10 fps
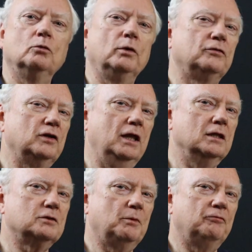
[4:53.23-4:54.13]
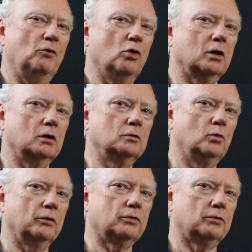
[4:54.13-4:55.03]
And we've seen this before
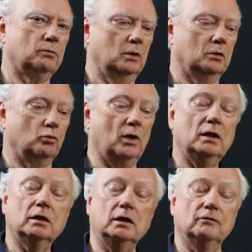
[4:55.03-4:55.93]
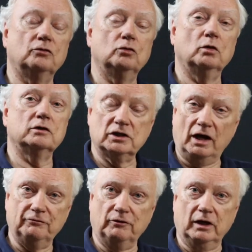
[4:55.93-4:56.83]
with relatives who are
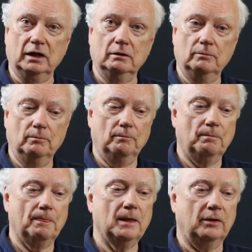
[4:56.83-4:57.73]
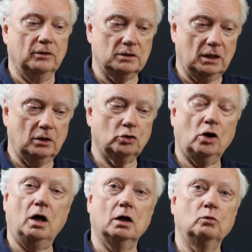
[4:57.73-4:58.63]
suffering, and this little
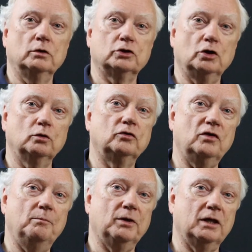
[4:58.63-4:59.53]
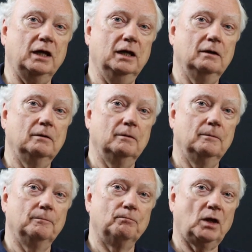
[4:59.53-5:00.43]
dog will show sympathy.
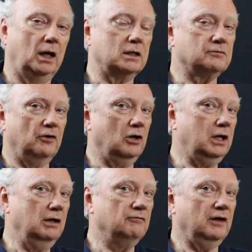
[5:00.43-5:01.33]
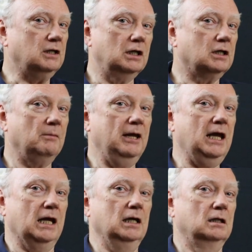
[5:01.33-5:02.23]
And it's very convicting to
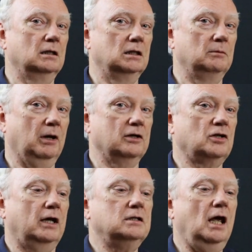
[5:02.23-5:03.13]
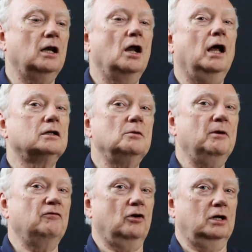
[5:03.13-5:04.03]
me, because I tend not to
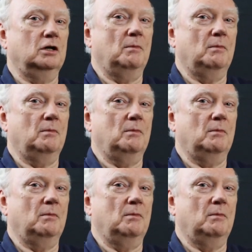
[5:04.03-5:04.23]
be very